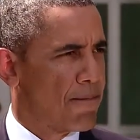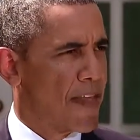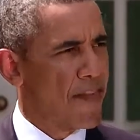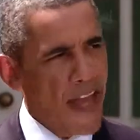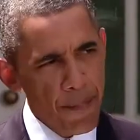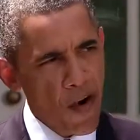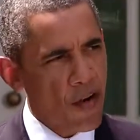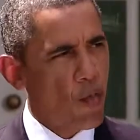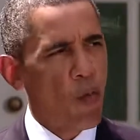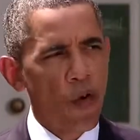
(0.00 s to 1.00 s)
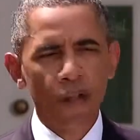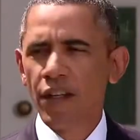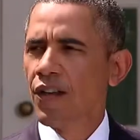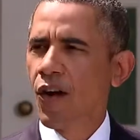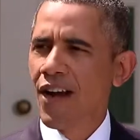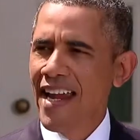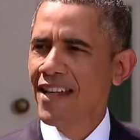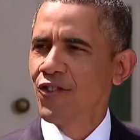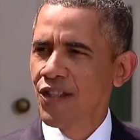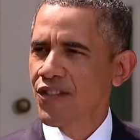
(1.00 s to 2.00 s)
In that part of the world, there are
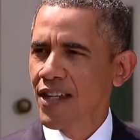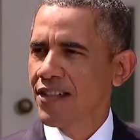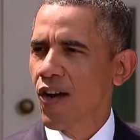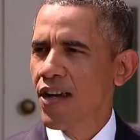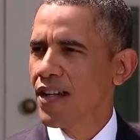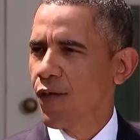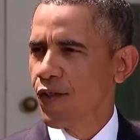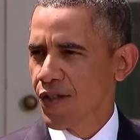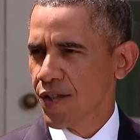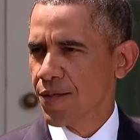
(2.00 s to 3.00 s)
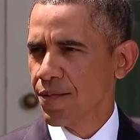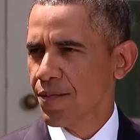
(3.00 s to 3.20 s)
ancient sectarian differences,